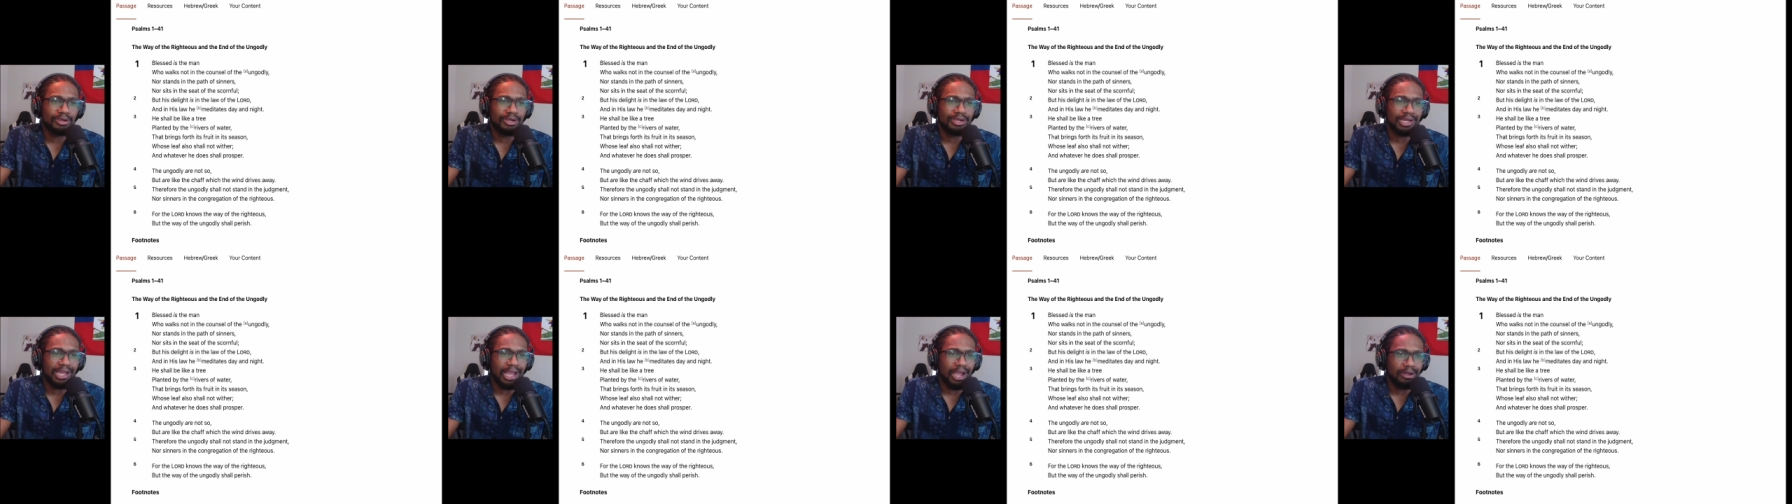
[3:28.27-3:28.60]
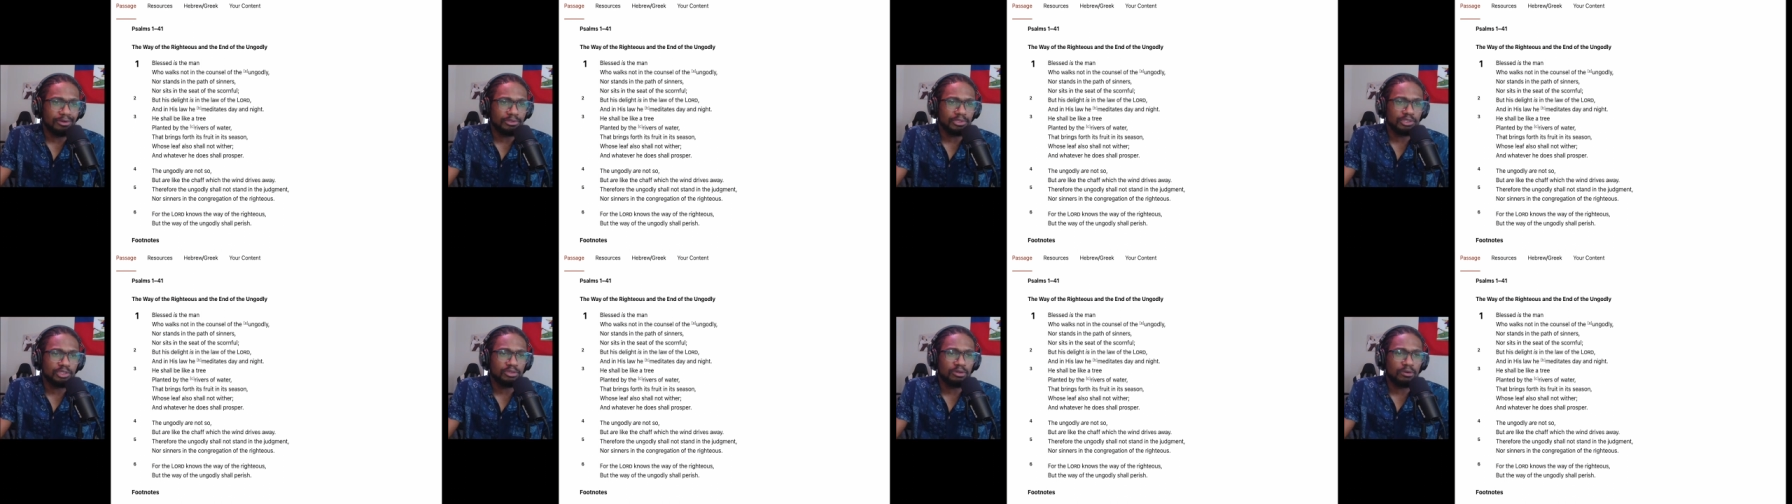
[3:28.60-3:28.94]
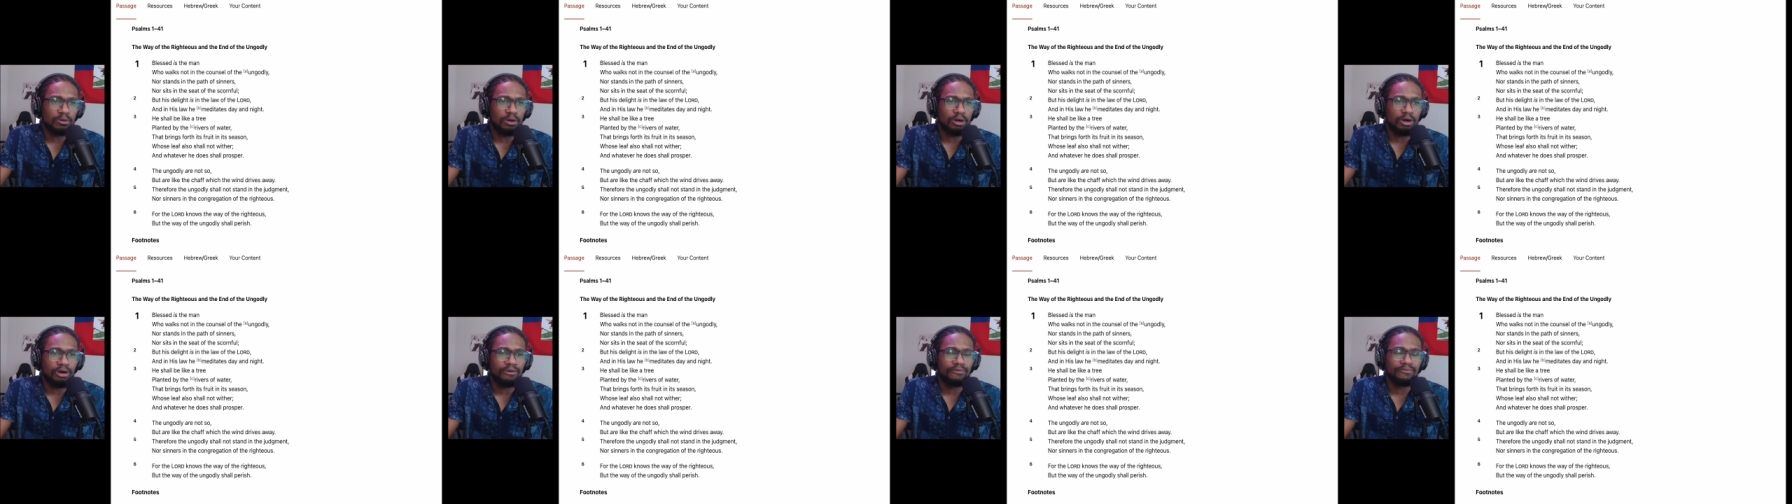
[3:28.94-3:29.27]

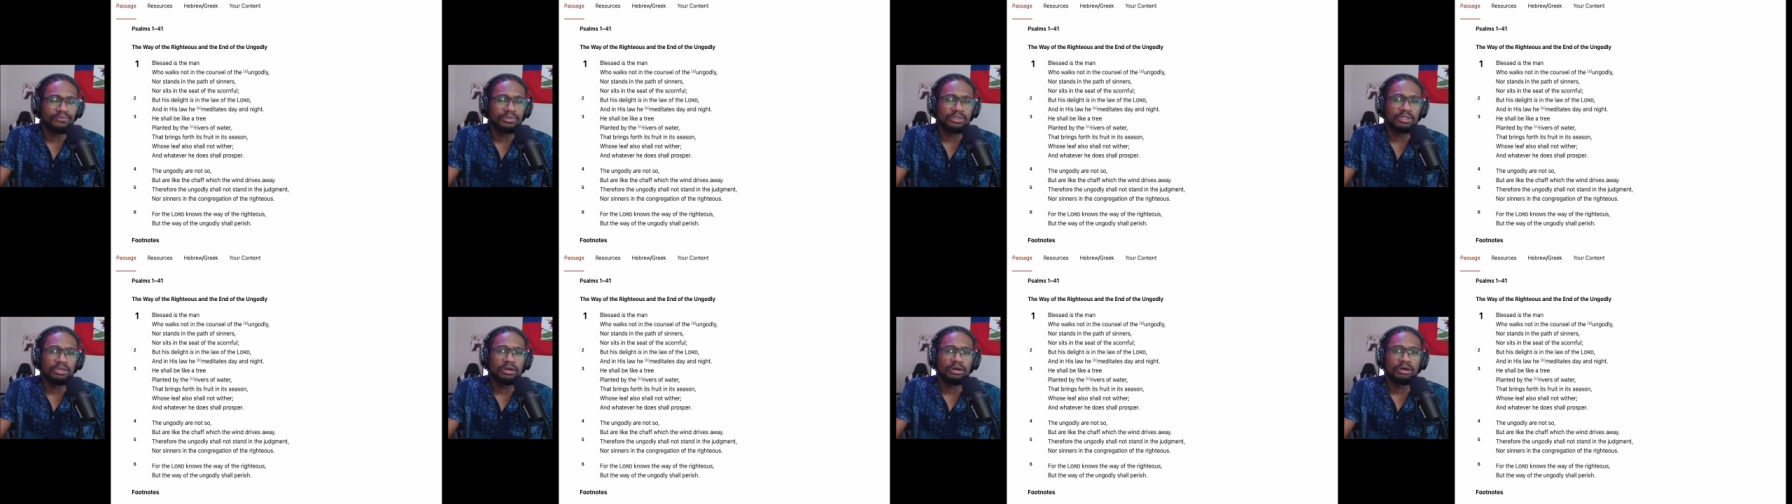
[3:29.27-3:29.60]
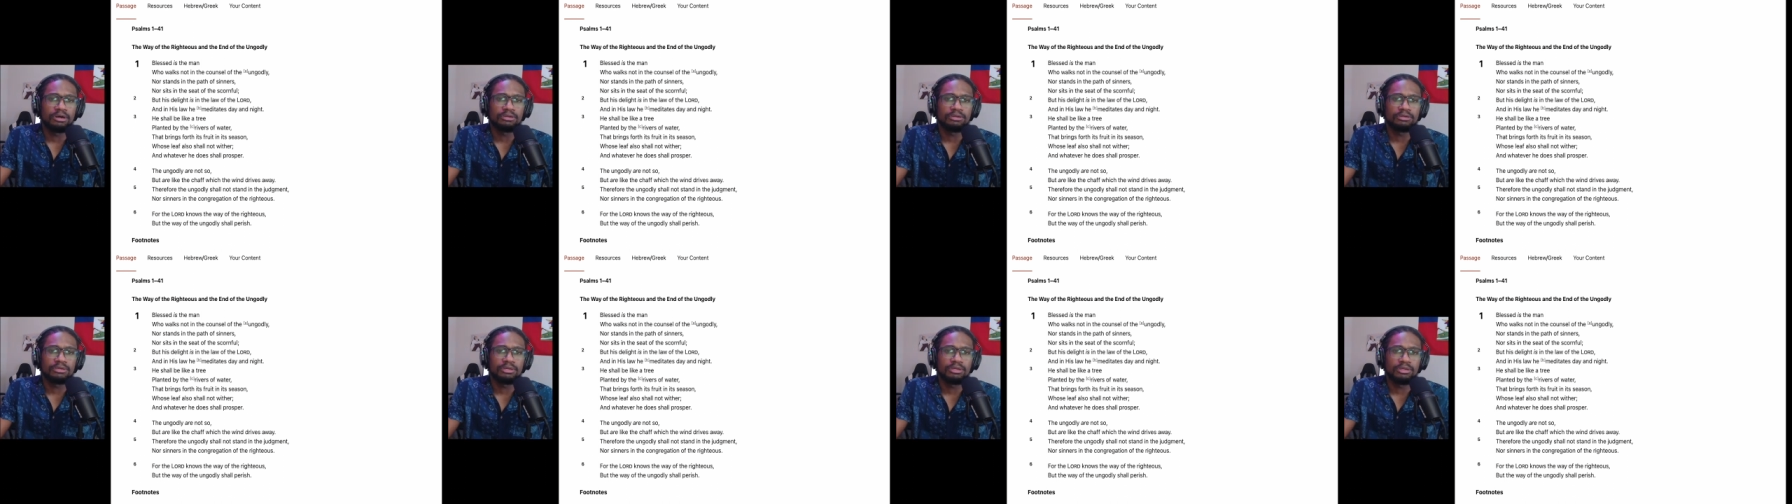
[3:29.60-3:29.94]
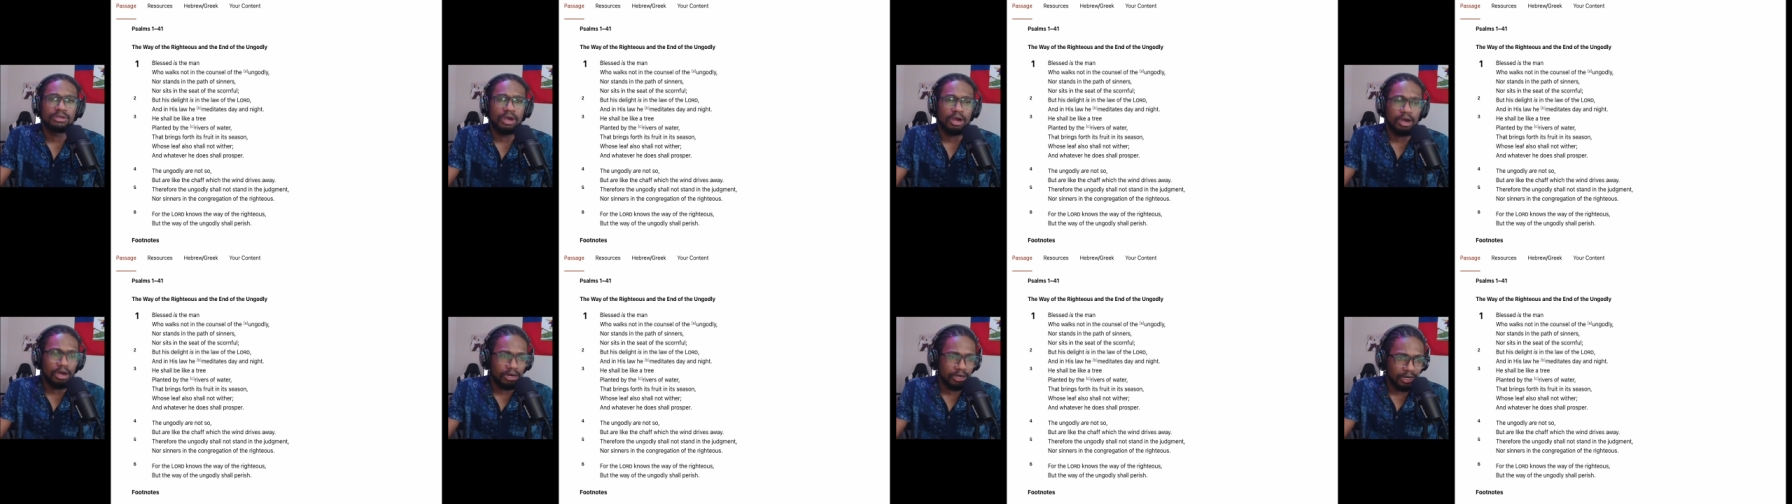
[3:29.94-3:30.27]
counsel of the
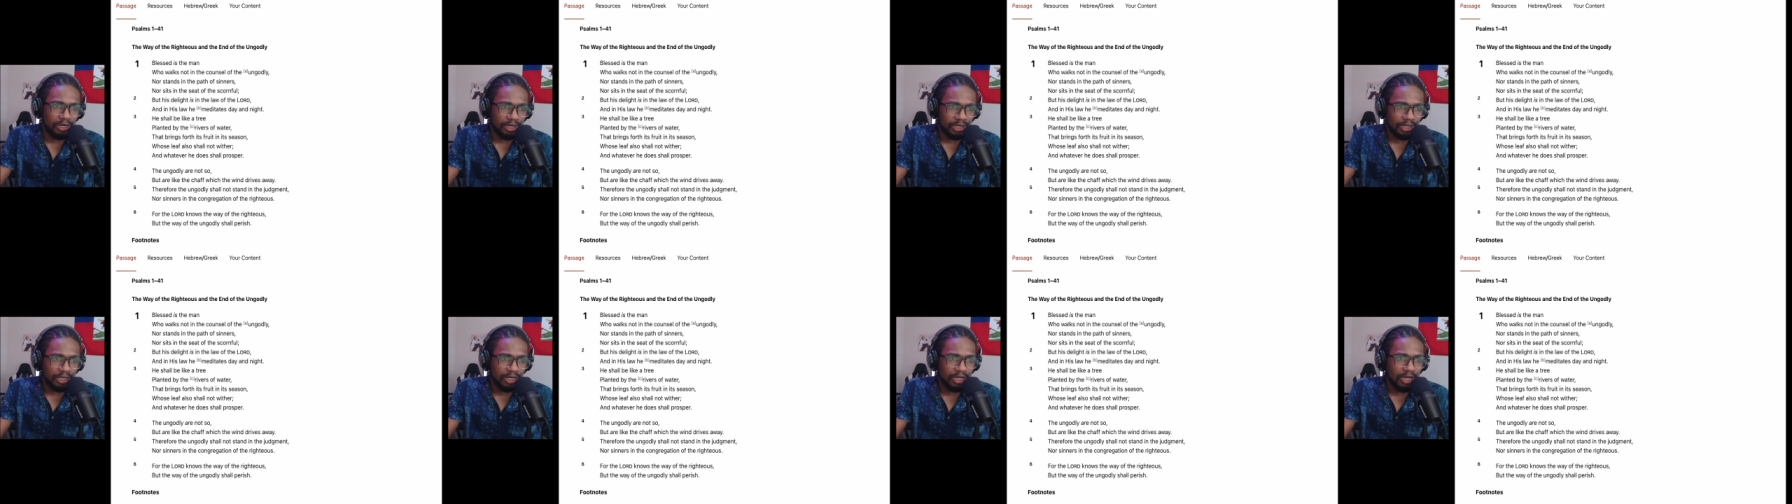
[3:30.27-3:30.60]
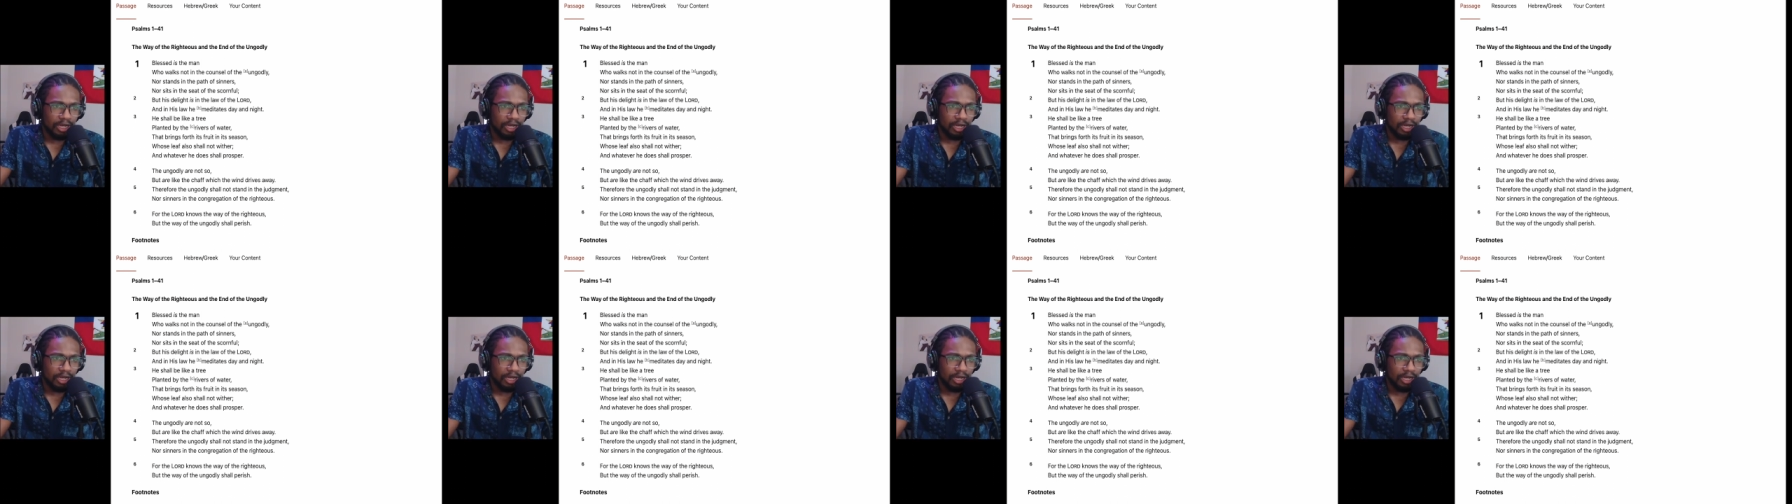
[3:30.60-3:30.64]
ungodly,